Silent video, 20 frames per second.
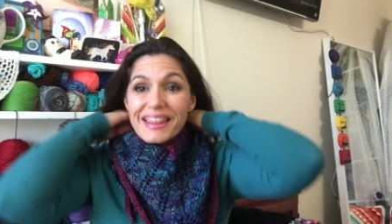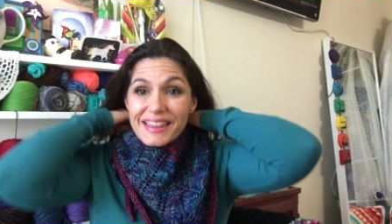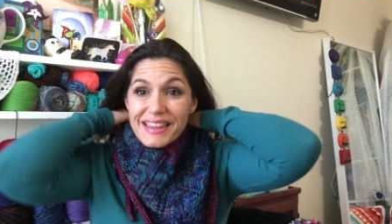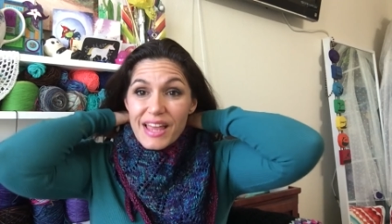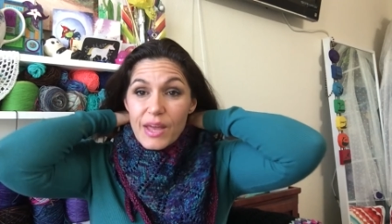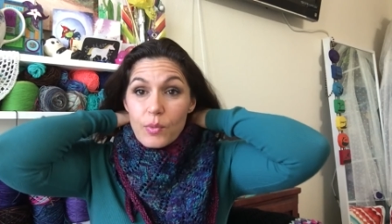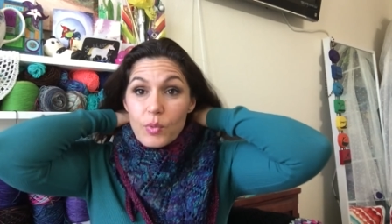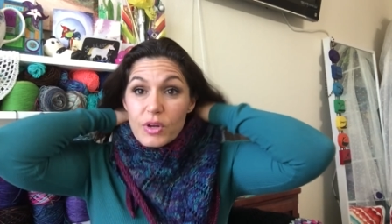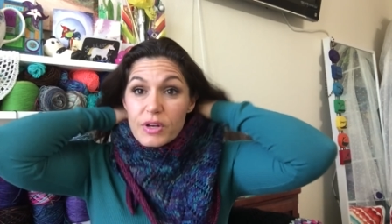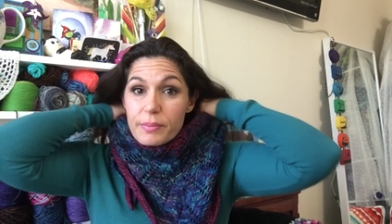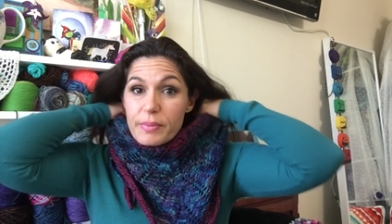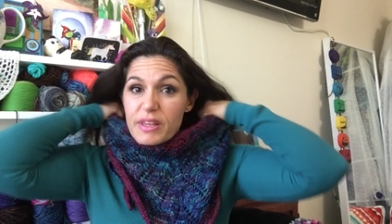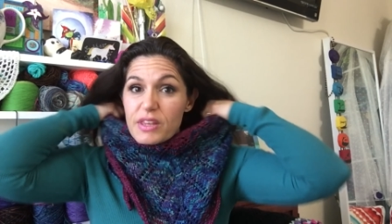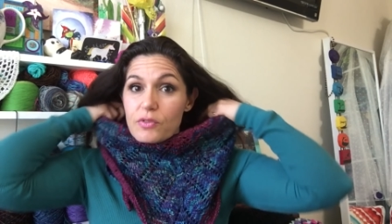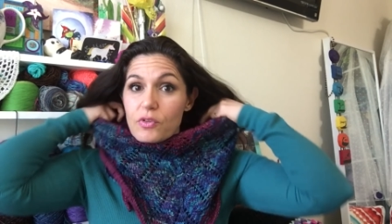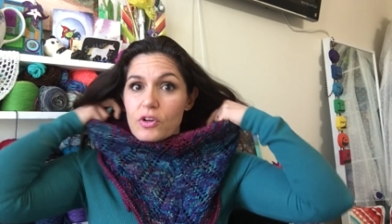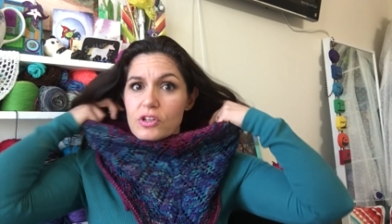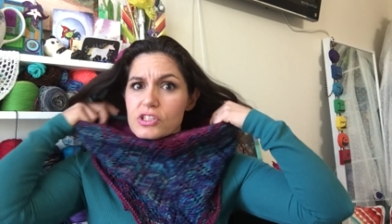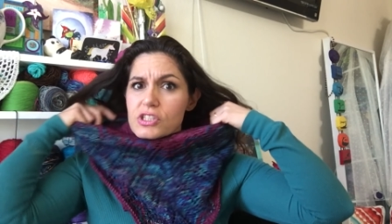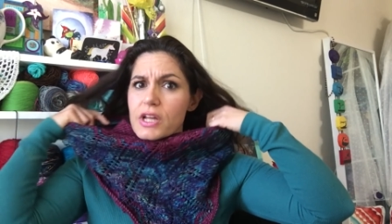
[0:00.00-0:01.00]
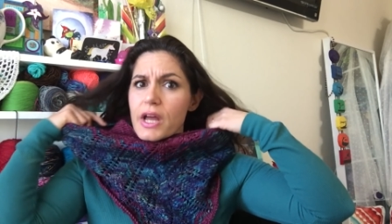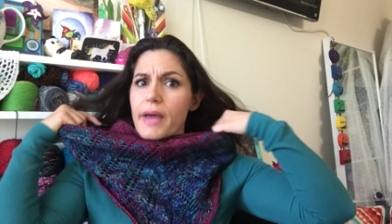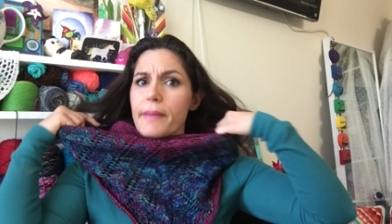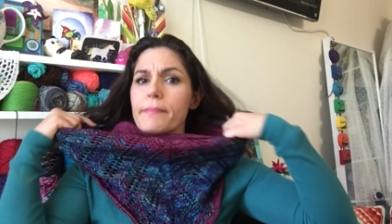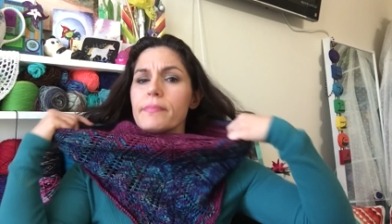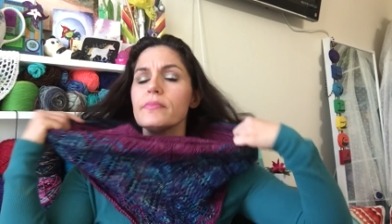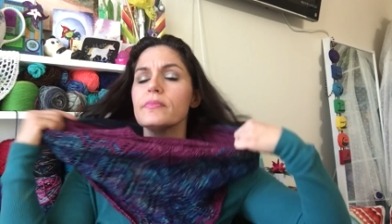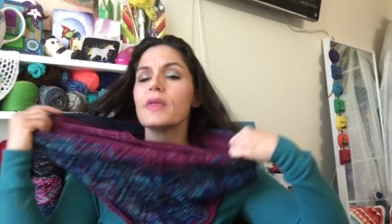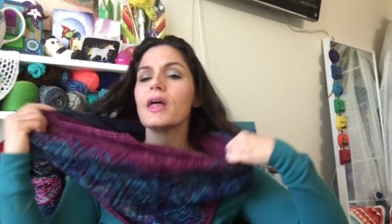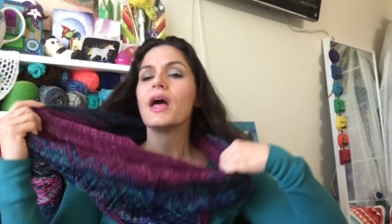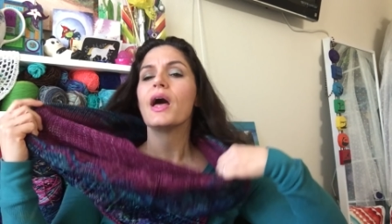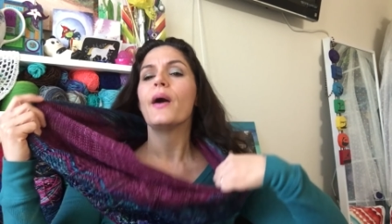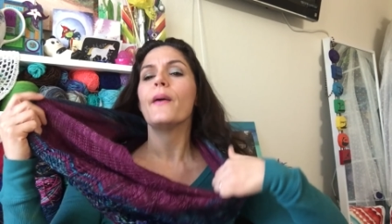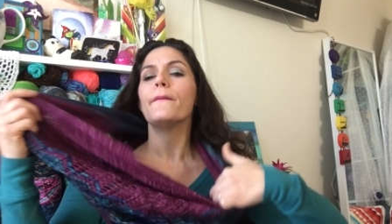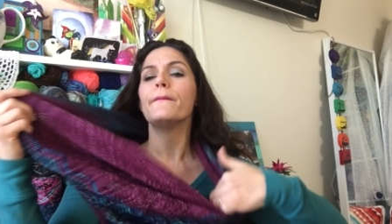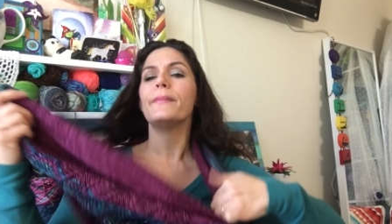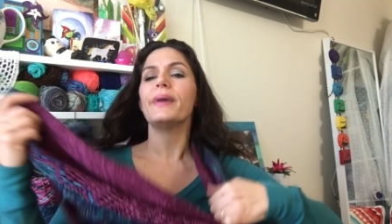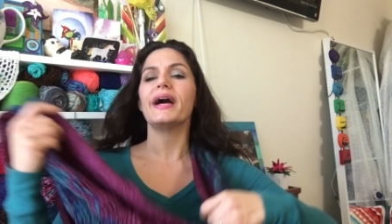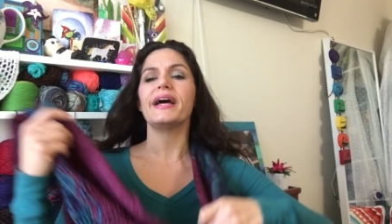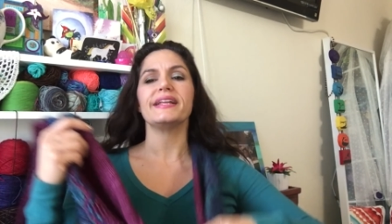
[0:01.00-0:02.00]
It wouldn't be the first time,
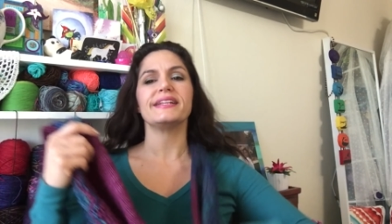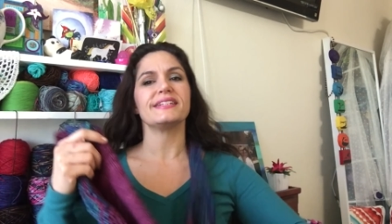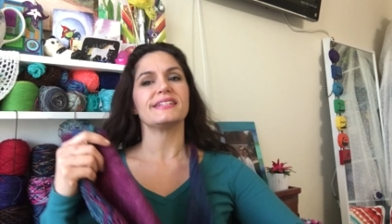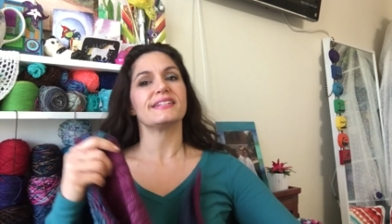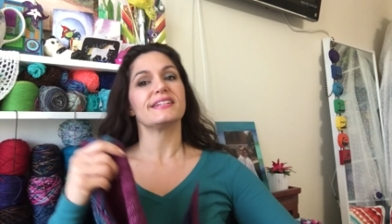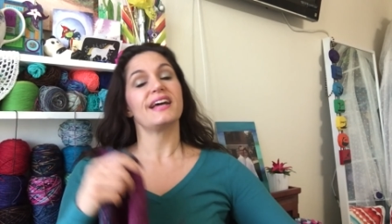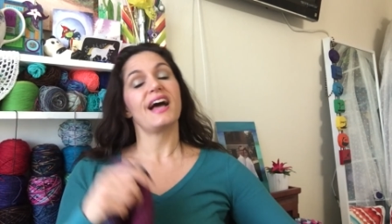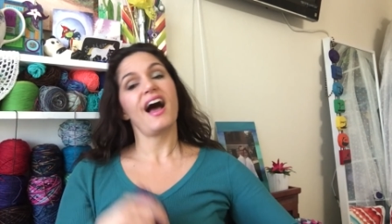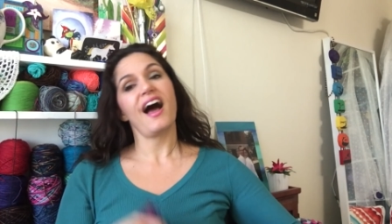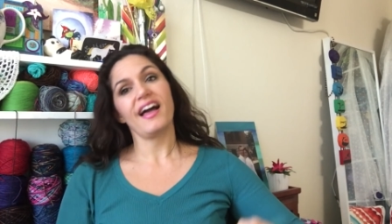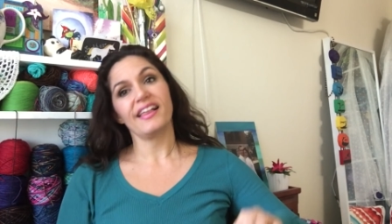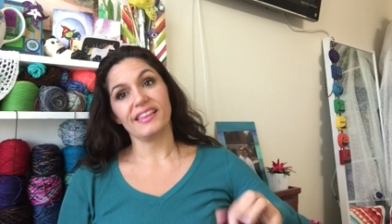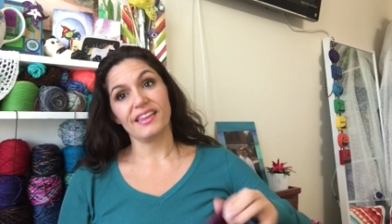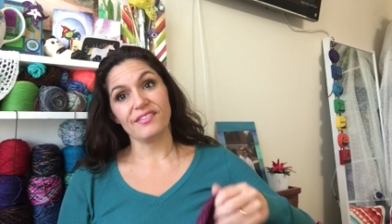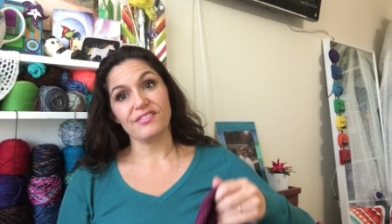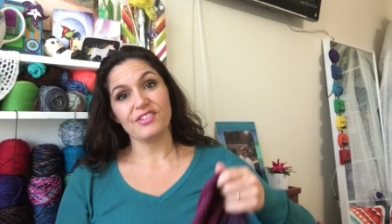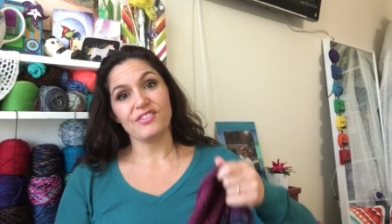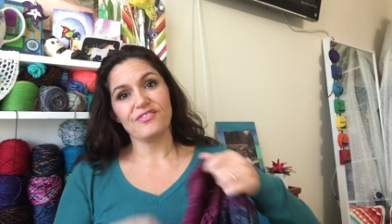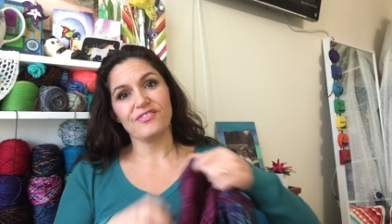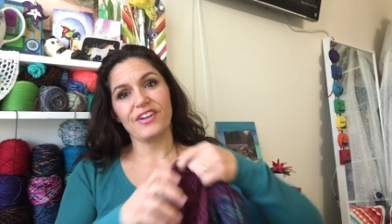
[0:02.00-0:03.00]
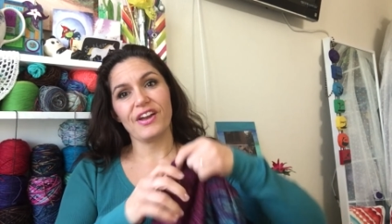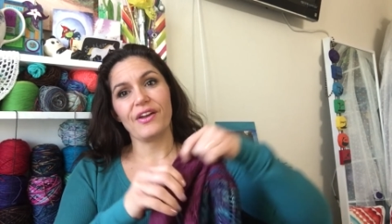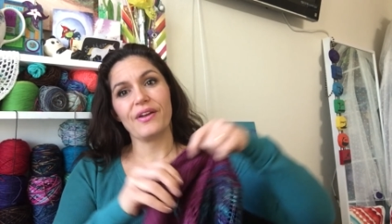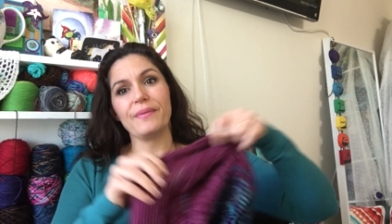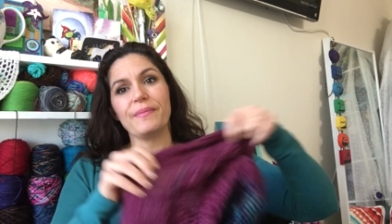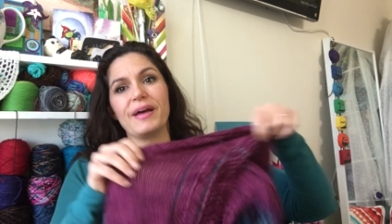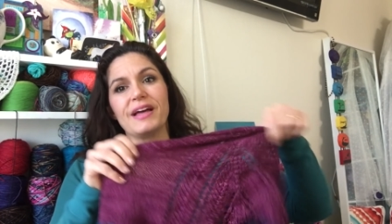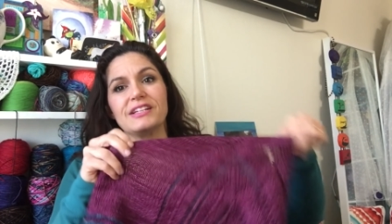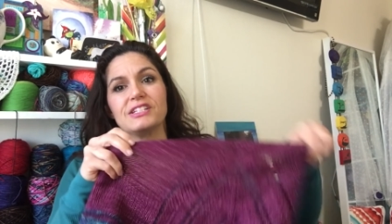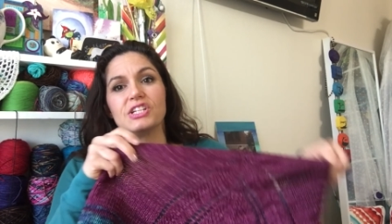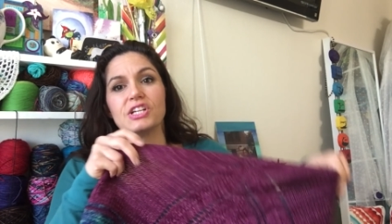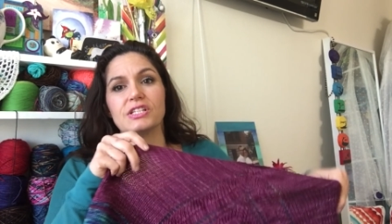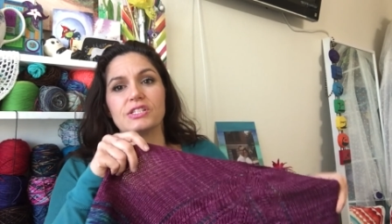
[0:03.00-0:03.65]
but I love it very much.